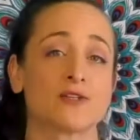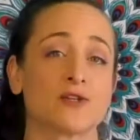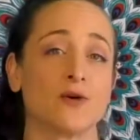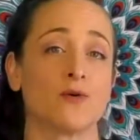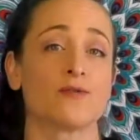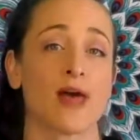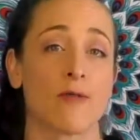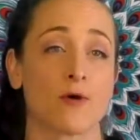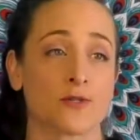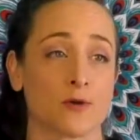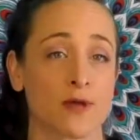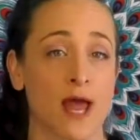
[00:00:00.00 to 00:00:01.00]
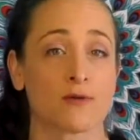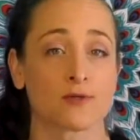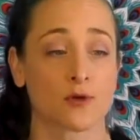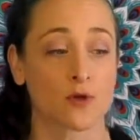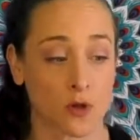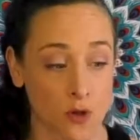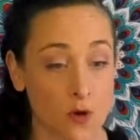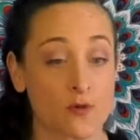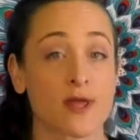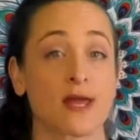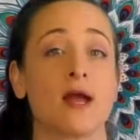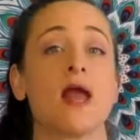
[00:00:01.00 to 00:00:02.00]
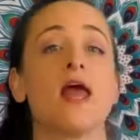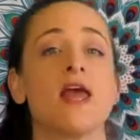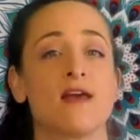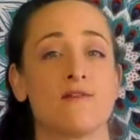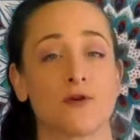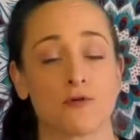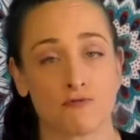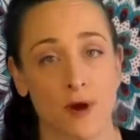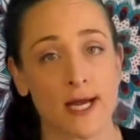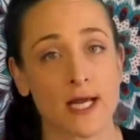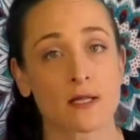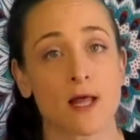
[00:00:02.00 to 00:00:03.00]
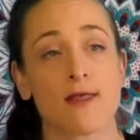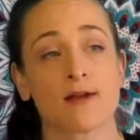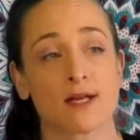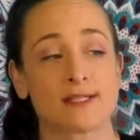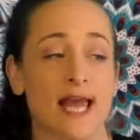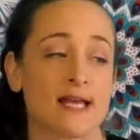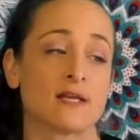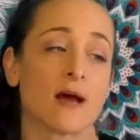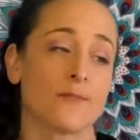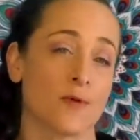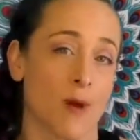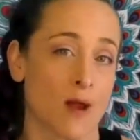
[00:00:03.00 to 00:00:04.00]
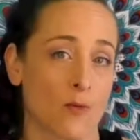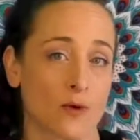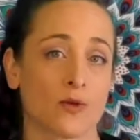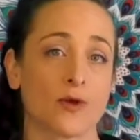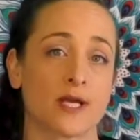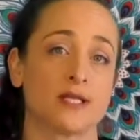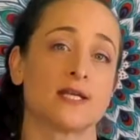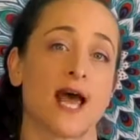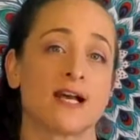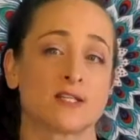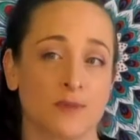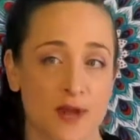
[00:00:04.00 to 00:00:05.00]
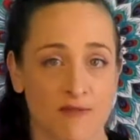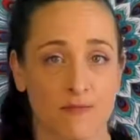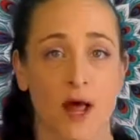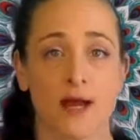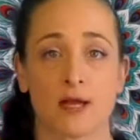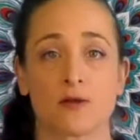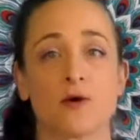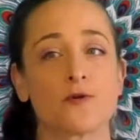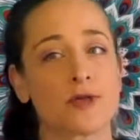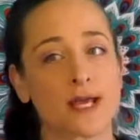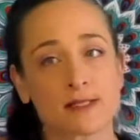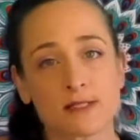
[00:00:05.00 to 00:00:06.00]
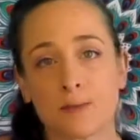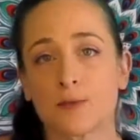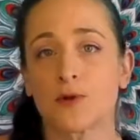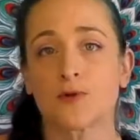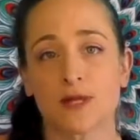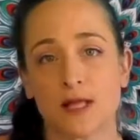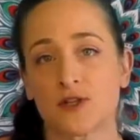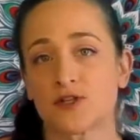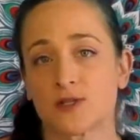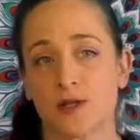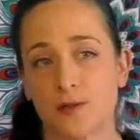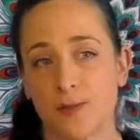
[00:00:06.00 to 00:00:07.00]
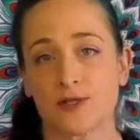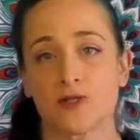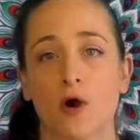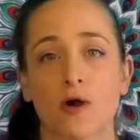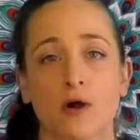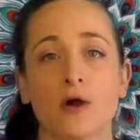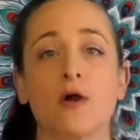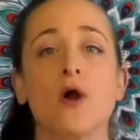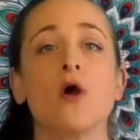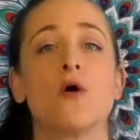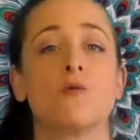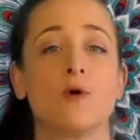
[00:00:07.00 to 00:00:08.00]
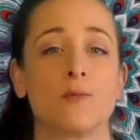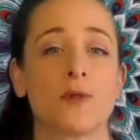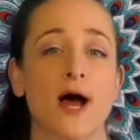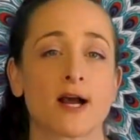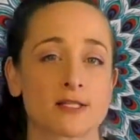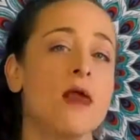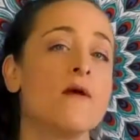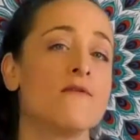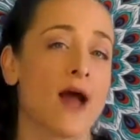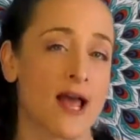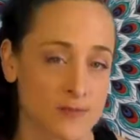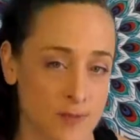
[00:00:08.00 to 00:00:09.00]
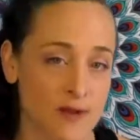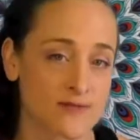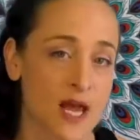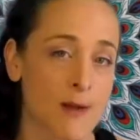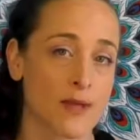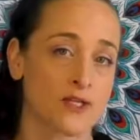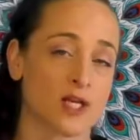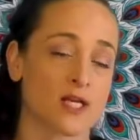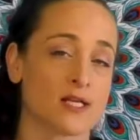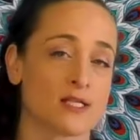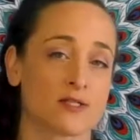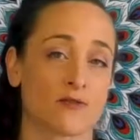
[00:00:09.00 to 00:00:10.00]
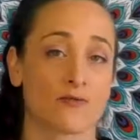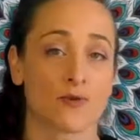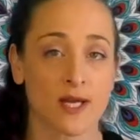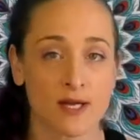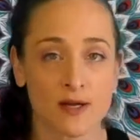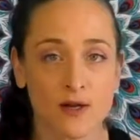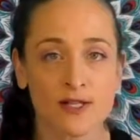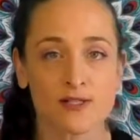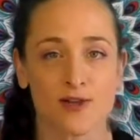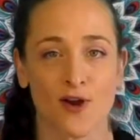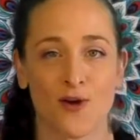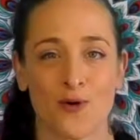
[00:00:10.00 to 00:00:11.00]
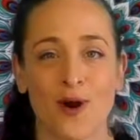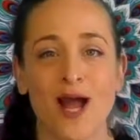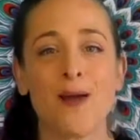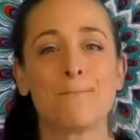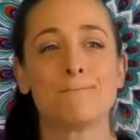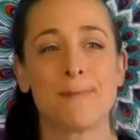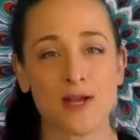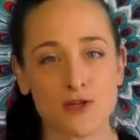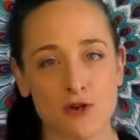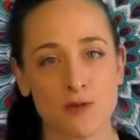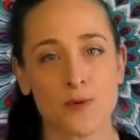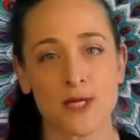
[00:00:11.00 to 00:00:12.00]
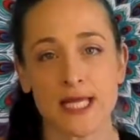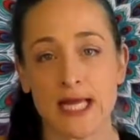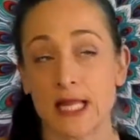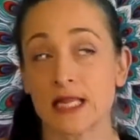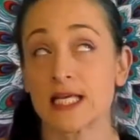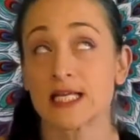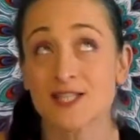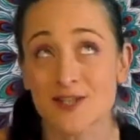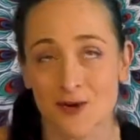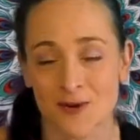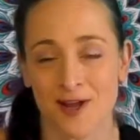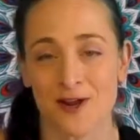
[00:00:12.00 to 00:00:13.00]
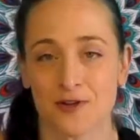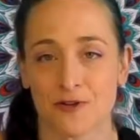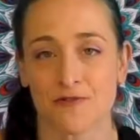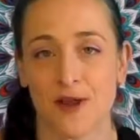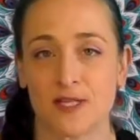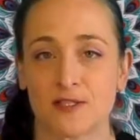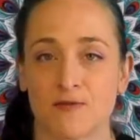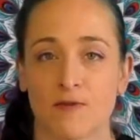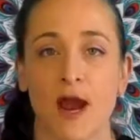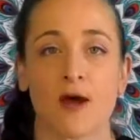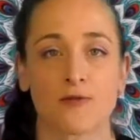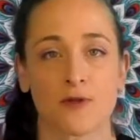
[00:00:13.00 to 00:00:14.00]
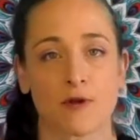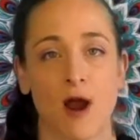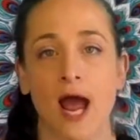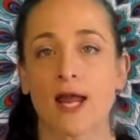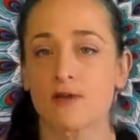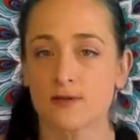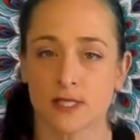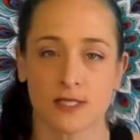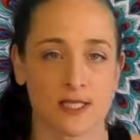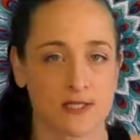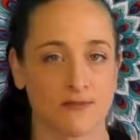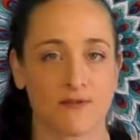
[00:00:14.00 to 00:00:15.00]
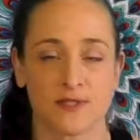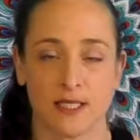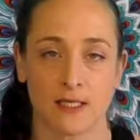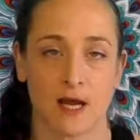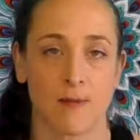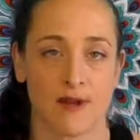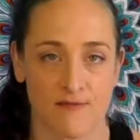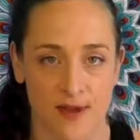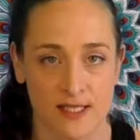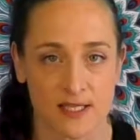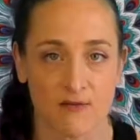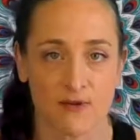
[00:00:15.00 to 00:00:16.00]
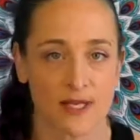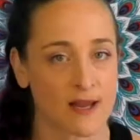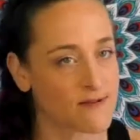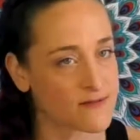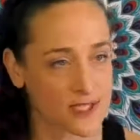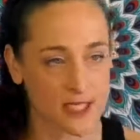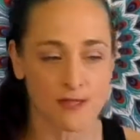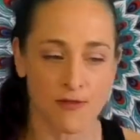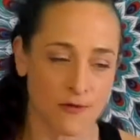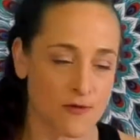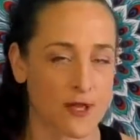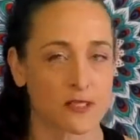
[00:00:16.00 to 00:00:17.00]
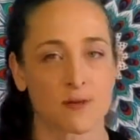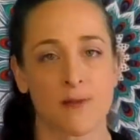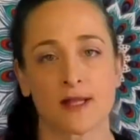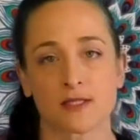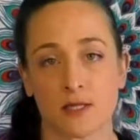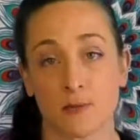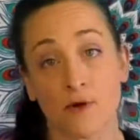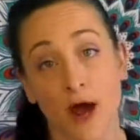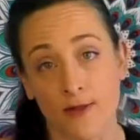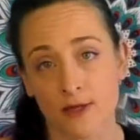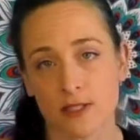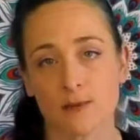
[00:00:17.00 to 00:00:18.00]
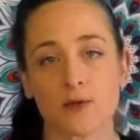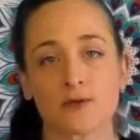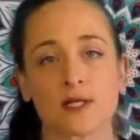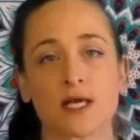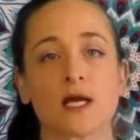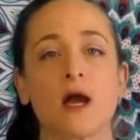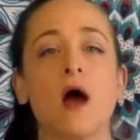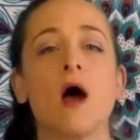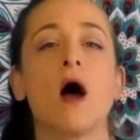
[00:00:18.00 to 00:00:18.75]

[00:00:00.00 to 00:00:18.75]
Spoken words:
So that also counts. So clothing, if you're running a lot in a tank top, you might want to look into SPF blocking clothing, and some clothing that's just a little bit darker will block some. SPF damage is real, so make sure you're putting at least 30 on your face if you're out there. I use at least 15 on my face every day, 15 to 30. It depends on the products I'm using.